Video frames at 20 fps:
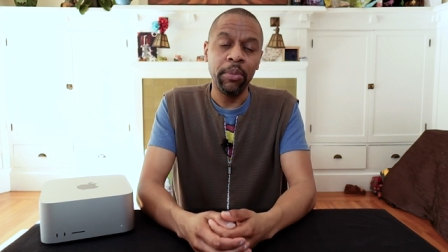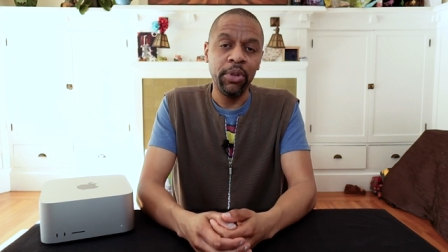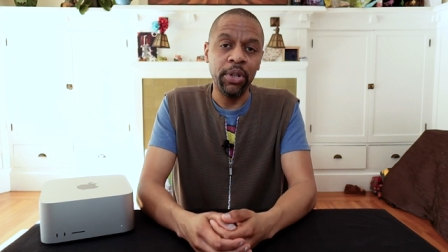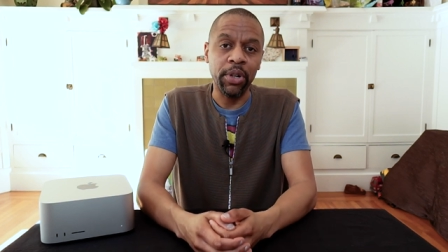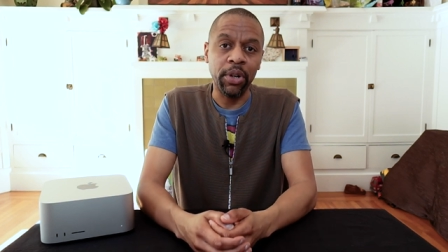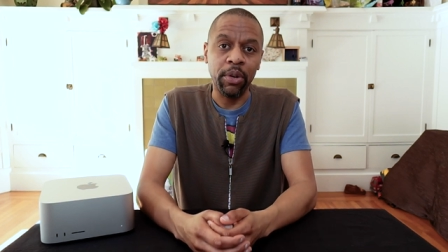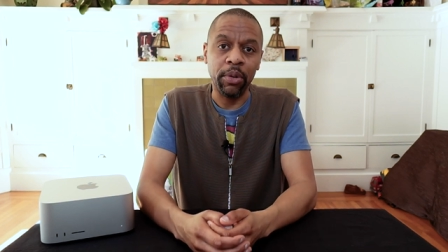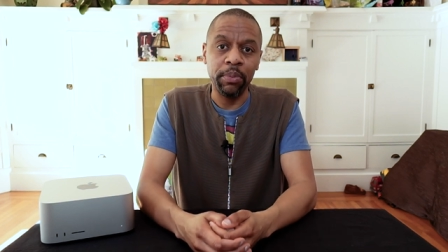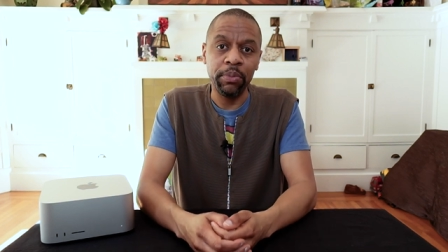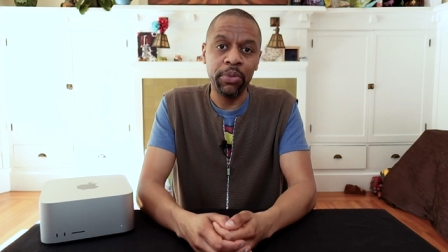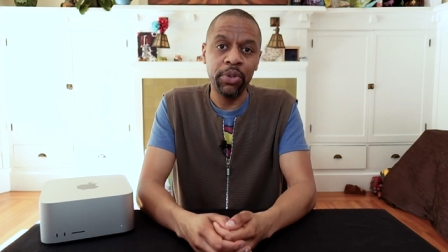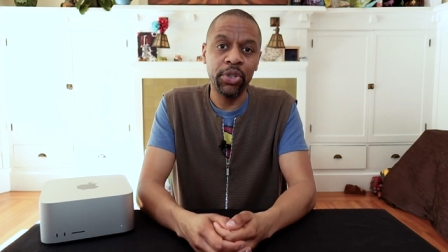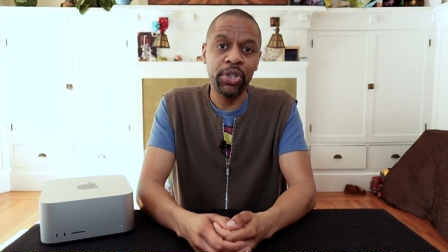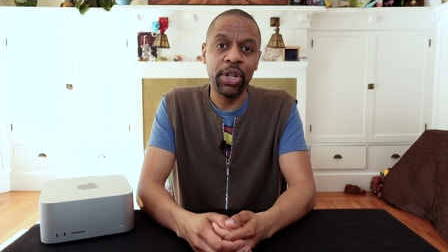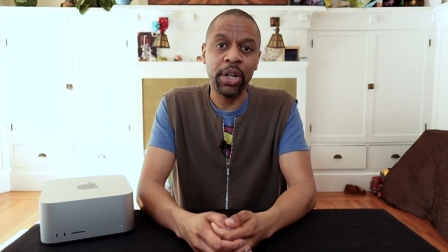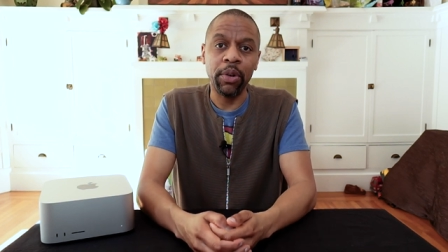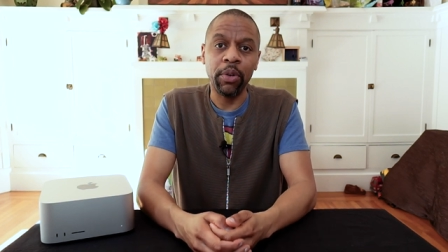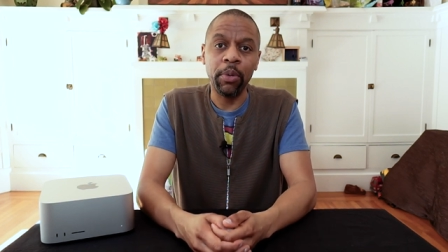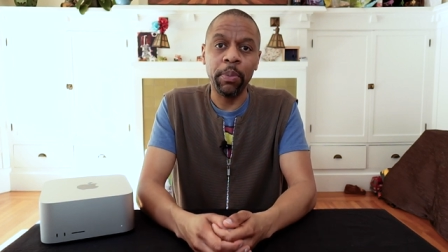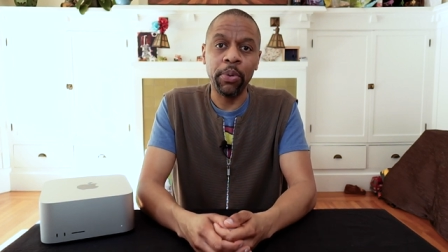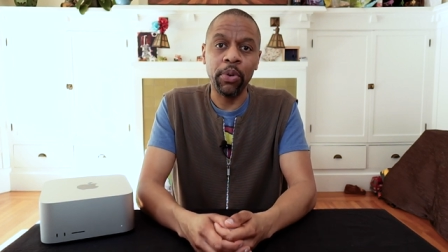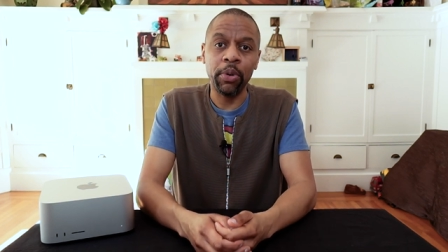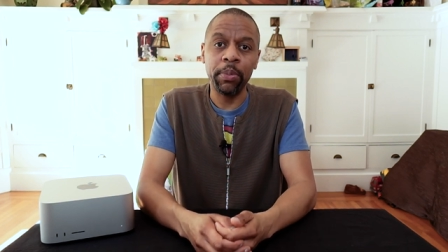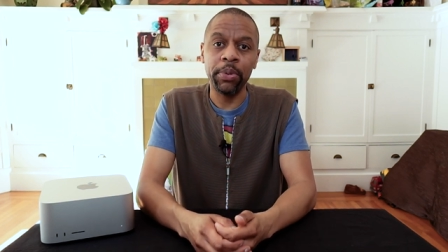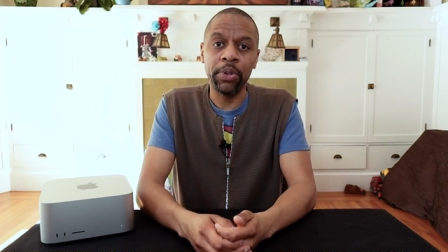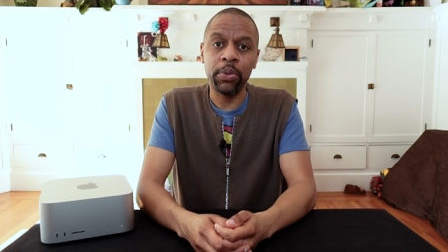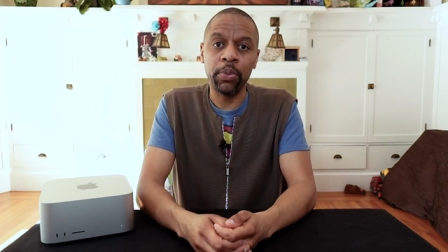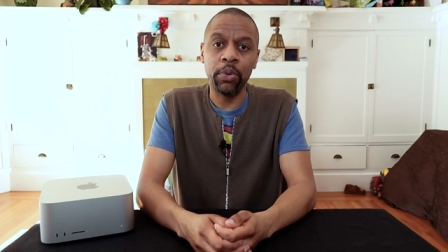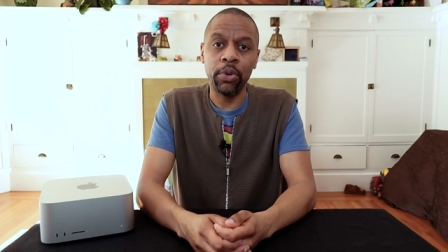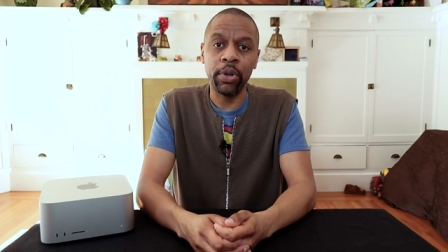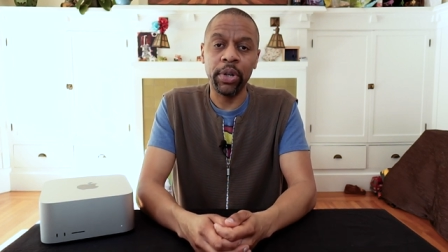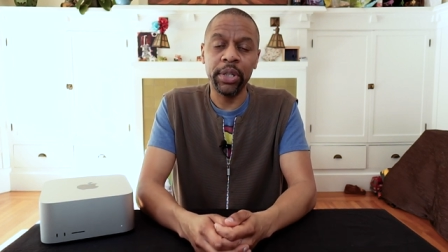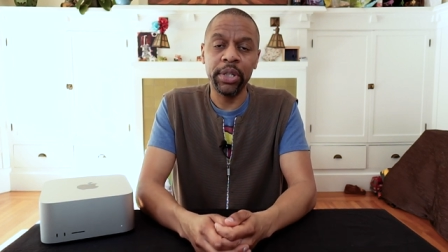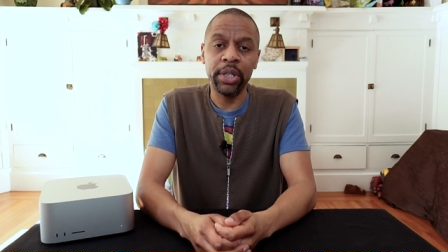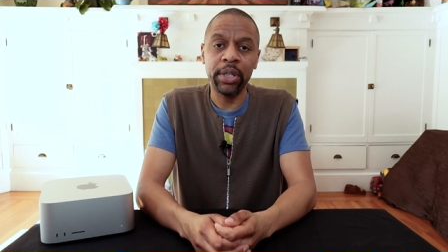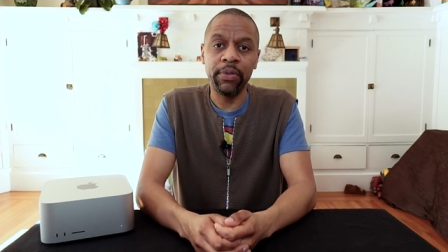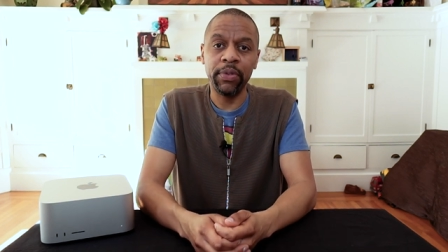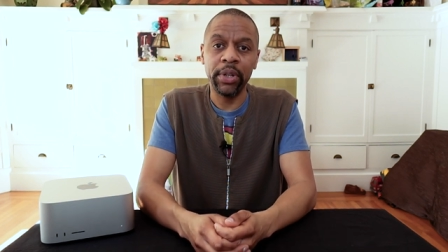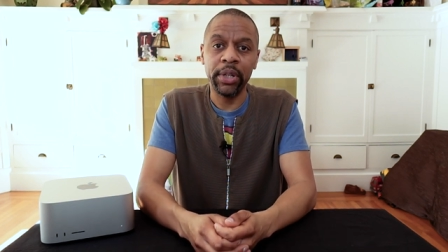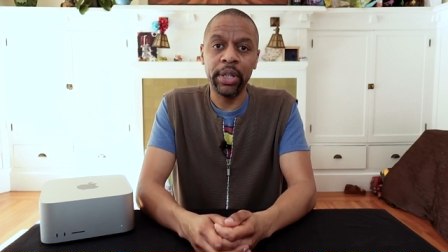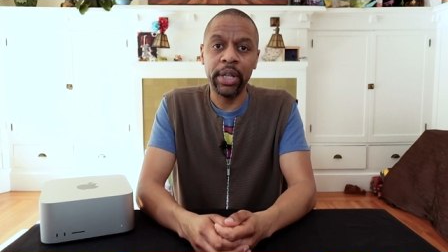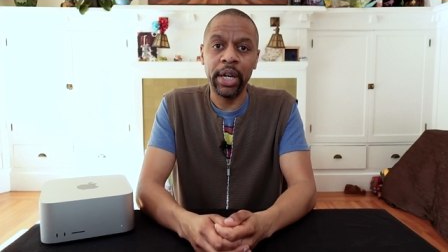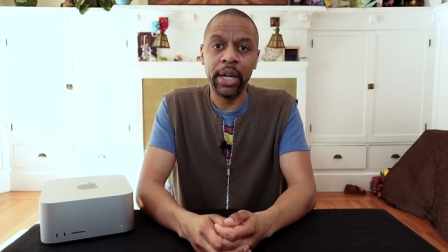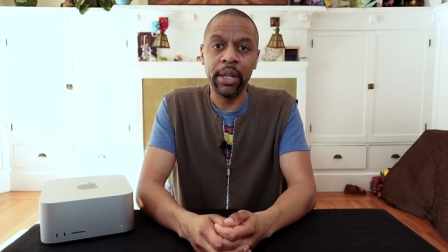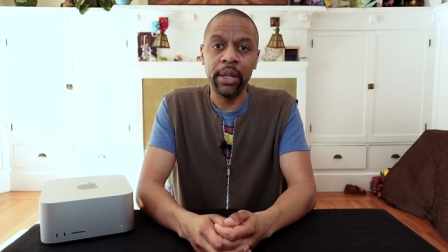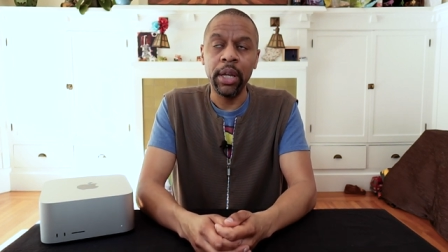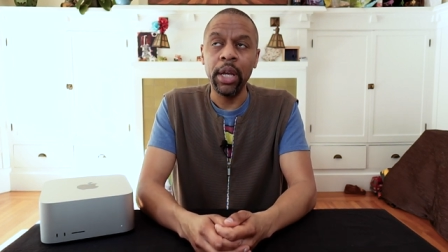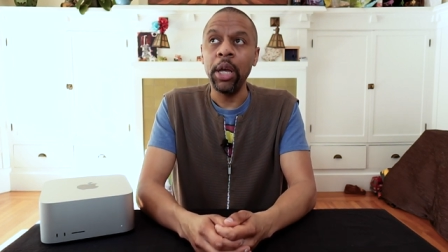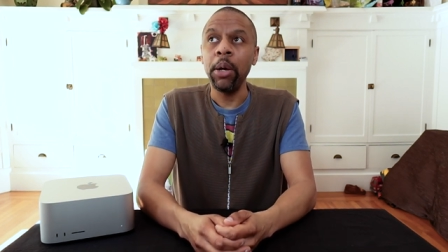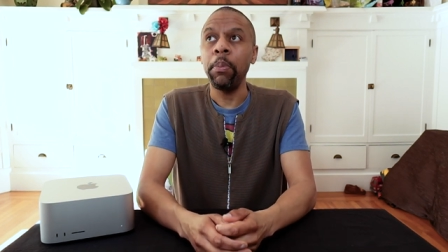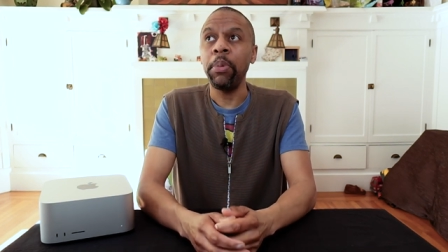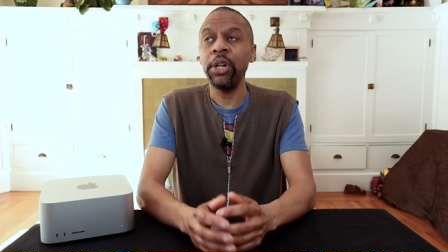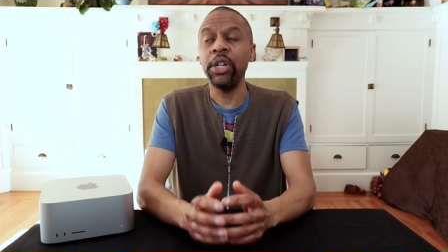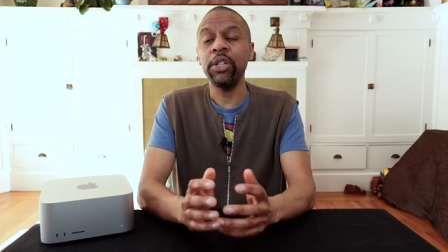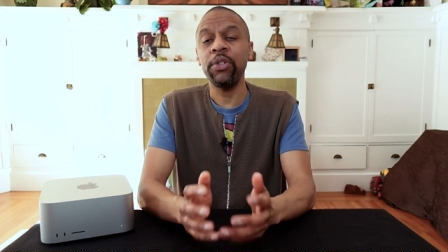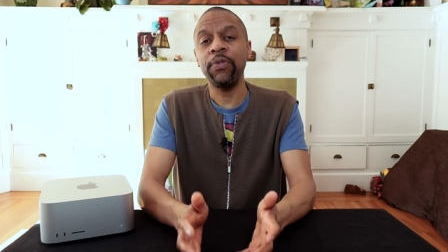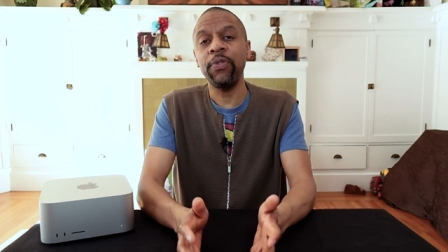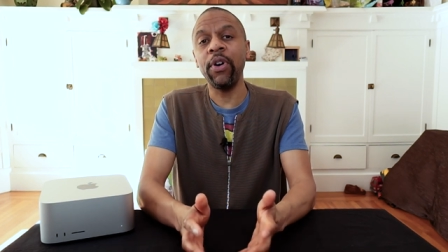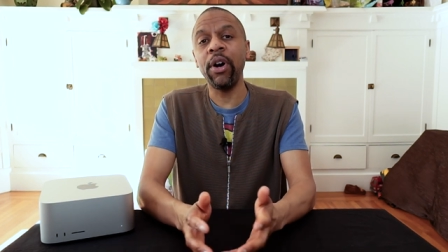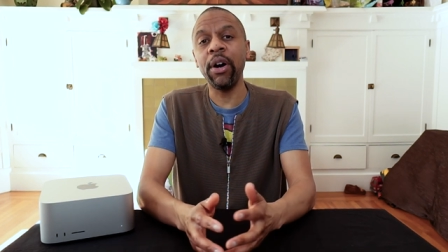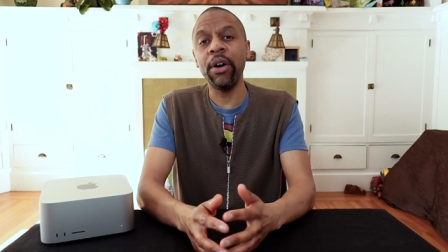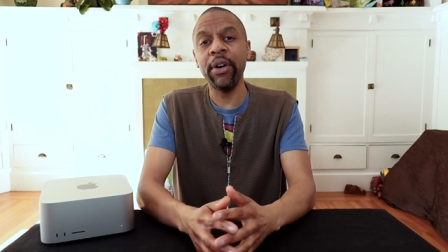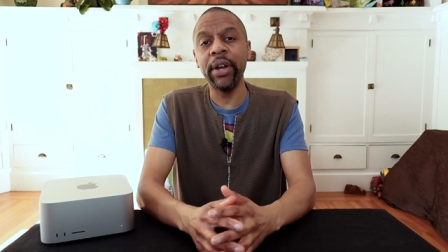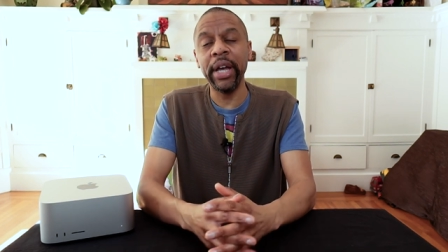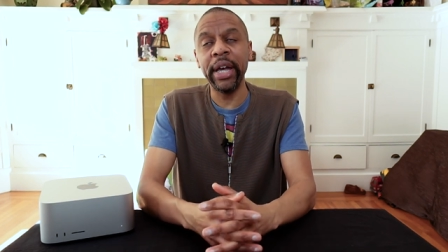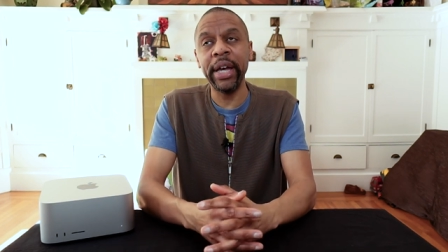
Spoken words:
you know, general purpose work and stuff like that. But as far